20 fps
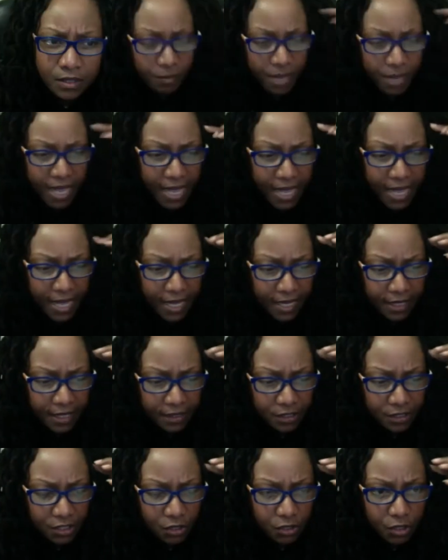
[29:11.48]

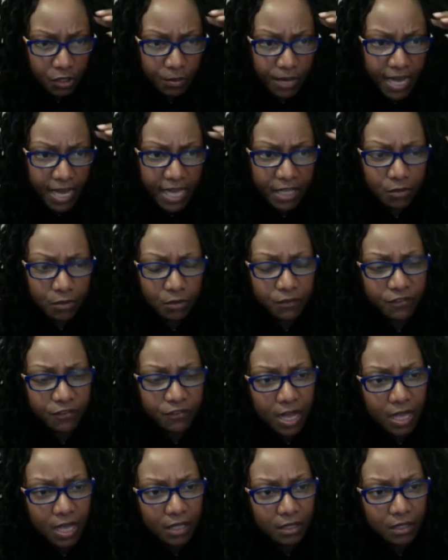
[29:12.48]
mind so your body will
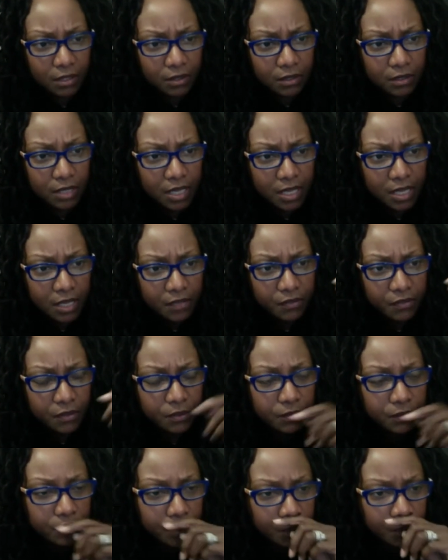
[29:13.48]
follow.
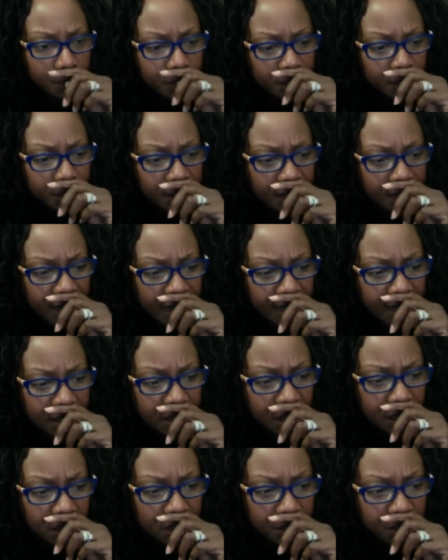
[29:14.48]
The Word of God
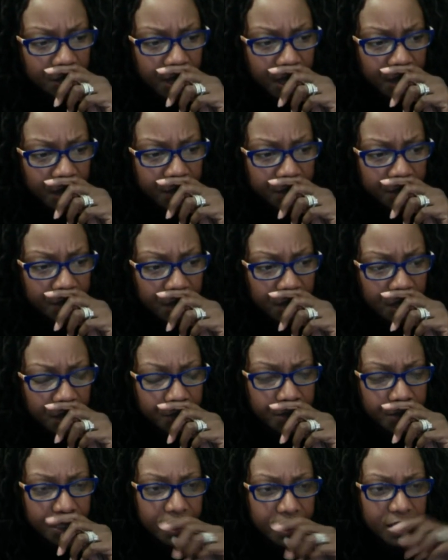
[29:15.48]
talks about
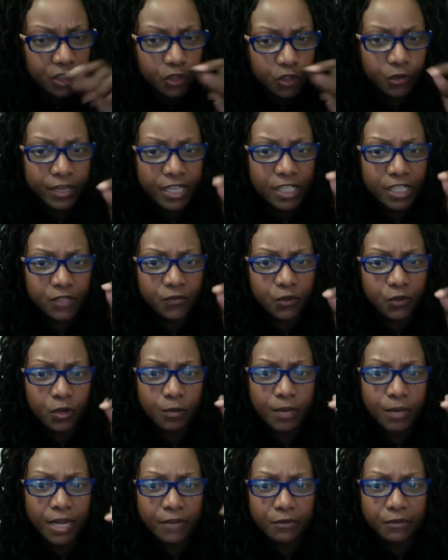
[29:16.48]
be ye
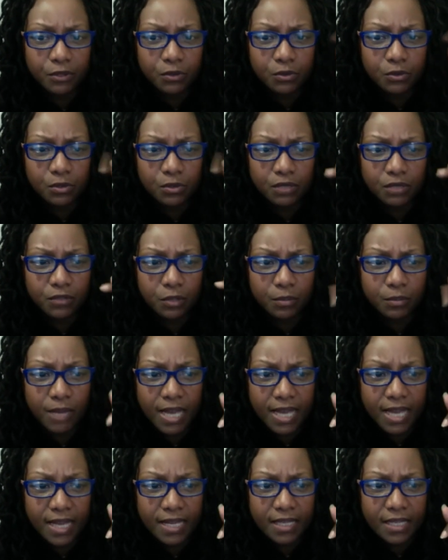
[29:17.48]
transformed by the renewing of your
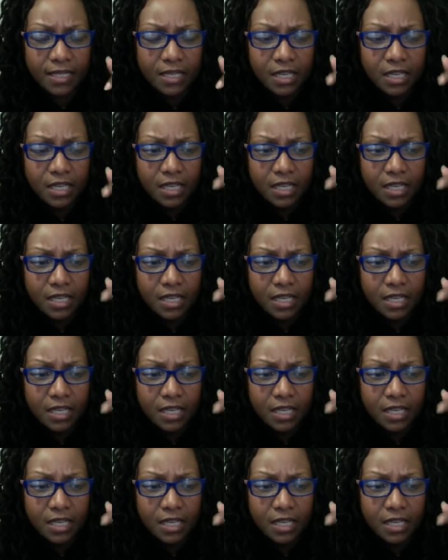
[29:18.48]
mind.